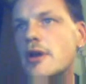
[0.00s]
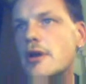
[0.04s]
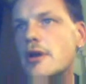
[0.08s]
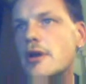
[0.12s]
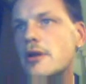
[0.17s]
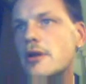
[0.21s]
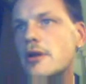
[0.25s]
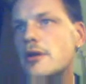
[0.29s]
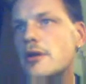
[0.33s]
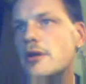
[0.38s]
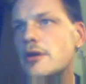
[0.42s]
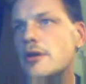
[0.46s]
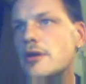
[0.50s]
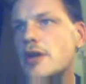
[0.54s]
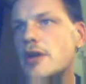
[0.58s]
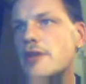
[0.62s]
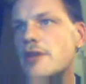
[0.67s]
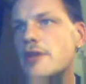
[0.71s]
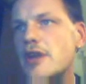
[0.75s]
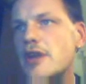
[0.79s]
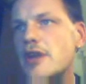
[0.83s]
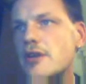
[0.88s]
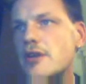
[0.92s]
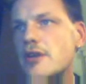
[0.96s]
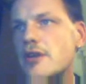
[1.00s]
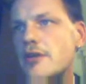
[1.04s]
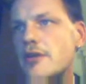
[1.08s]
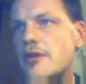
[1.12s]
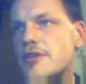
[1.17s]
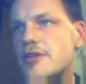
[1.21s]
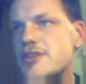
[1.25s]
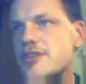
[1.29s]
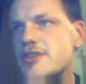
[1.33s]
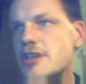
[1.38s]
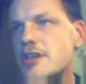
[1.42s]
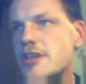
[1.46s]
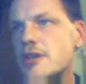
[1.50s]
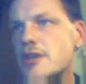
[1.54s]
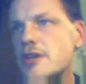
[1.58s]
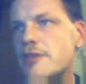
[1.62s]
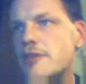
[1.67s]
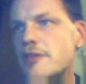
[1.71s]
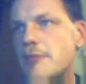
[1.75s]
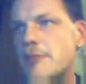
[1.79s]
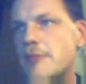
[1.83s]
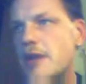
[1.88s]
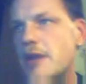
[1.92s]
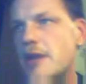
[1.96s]
director of the Center
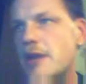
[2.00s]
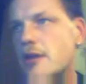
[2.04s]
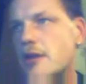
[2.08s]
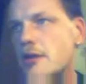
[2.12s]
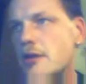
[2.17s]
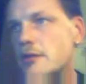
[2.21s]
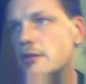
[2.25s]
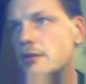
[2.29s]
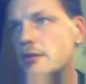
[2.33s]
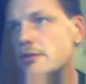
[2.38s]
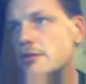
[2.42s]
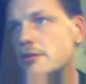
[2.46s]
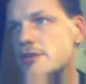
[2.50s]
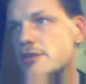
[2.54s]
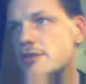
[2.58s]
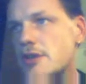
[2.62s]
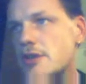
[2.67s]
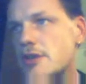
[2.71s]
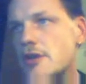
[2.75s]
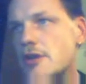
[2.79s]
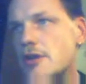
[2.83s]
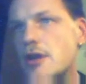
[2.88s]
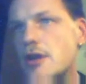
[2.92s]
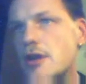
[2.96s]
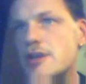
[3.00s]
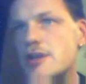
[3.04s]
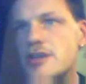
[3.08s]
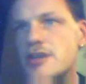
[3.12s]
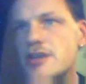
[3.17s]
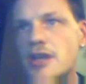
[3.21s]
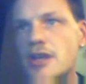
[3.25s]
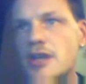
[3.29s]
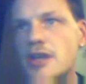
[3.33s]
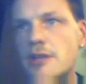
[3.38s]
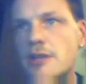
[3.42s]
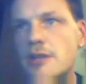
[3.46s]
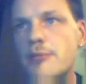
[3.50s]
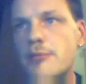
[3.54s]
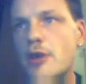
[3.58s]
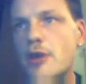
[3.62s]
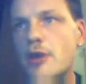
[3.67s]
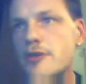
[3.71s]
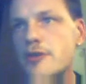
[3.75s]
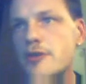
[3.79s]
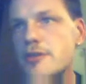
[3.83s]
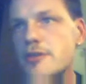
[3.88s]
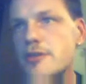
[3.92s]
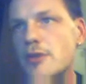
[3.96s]
of Medical Technology in
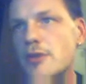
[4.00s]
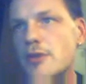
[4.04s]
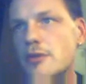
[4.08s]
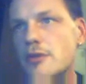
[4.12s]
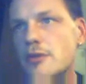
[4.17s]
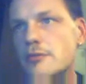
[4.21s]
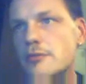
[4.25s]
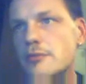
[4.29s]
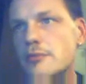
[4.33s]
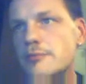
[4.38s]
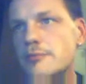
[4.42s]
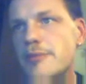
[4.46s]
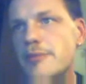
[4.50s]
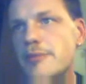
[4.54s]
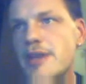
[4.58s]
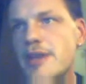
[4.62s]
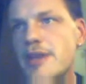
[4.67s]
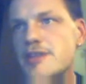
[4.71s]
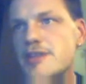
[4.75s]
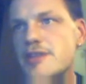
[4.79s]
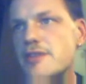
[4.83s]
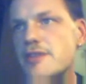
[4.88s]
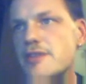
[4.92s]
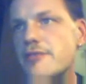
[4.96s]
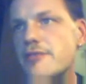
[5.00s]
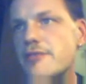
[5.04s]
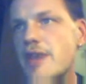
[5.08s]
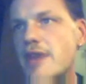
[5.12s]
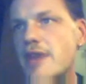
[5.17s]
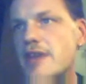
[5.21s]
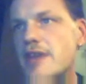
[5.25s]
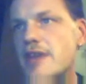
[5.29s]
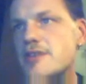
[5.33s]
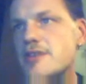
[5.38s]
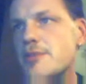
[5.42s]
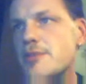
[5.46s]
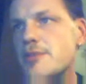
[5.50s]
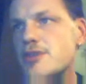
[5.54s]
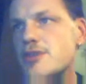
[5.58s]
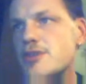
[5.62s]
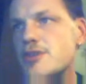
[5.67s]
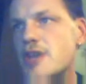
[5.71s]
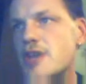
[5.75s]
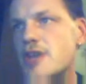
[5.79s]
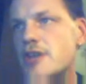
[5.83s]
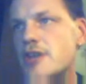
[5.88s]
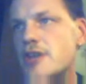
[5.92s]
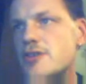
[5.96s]
Baltimore. Pearson raised the
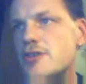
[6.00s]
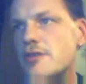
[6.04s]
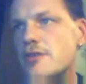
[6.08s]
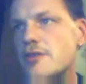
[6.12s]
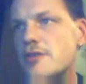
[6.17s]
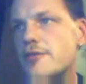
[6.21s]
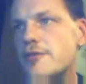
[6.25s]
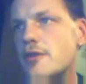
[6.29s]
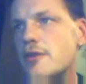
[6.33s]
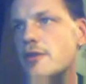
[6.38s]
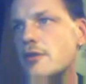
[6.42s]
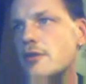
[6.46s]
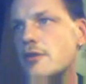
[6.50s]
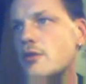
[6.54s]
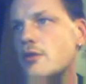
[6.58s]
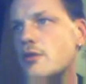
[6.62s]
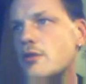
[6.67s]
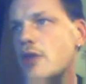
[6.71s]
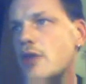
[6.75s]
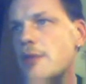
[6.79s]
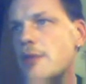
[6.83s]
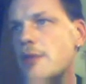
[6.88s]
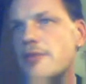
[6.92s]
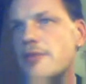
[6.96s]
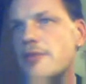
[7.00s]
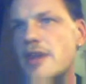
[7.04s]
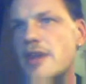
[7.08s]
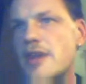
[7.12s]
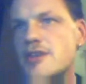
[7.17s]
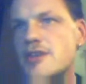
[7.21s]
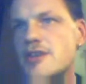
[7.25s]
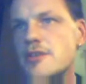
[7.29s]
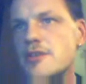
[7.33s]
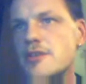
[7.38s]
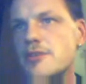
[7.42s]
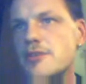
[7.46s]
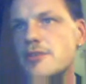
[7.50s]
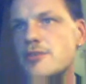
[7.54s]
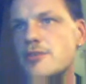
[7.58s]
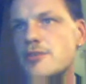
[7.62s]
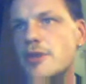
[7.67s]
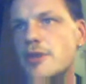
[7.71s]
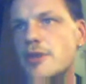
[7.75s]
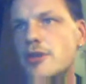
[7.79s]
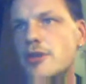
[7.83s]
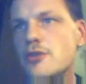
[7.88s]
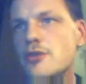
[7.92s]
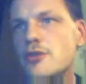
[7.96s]
potential for collaboration
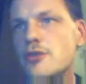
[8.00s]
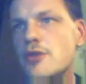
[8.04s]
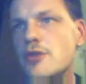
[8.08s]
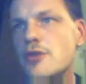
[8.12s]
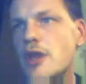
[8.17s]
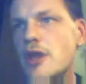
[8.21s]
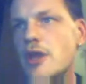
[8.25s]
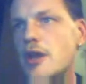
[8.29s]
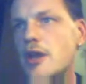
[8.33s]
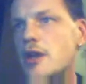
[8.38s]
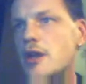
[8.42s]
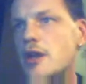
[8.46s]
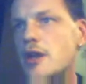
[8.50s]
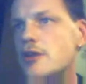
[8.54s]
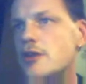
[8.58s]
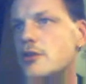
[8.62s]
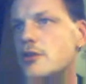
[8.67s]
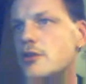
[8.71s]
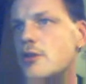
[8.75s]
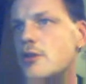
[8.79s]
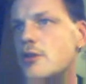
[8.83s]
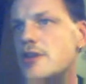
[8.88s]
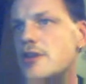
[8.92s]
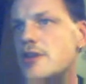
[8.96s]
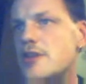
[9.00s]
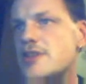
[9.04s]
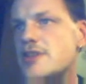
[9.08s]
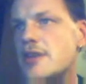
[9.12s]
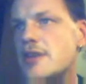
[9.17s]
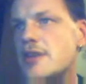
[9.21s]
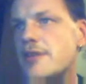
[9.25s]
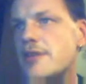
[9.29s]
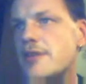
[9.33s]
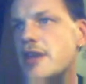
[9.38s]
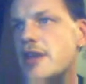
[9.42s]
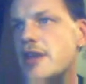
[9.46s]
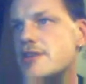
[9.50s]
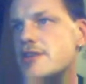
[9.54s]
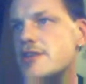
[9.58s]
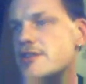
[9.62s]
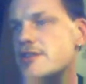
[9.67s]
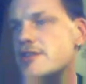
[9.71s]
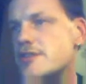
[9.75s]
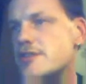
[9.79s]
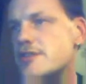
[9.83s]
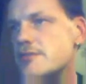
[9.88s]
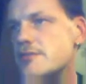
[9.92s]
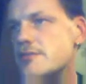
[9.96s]
between UK and US healthcare
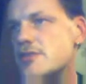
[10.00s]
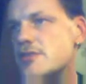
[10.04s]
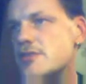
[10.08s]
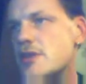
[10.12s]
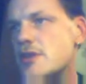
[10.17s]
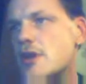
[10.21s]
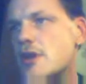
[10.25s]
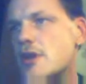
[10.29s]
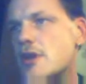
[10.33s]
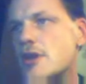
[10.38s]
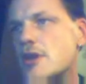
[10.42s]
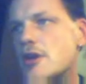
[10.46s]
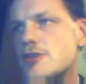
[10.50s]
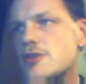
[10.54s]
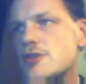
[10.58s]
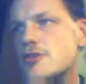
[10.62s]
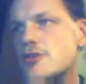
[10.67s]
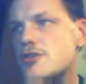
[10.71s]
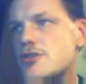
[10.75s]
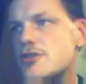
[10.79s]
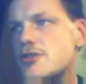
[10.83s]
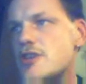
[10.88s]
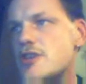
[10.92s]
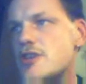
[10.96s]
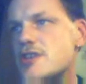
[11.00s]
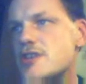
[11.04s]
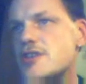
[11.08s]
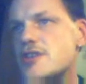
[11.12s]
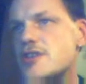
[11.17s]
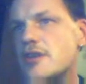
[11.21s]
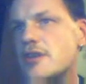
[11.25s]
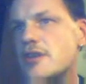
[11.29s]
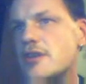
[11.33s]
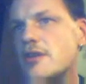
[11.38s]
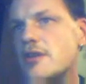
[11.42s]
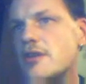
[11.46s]
systems, suggesting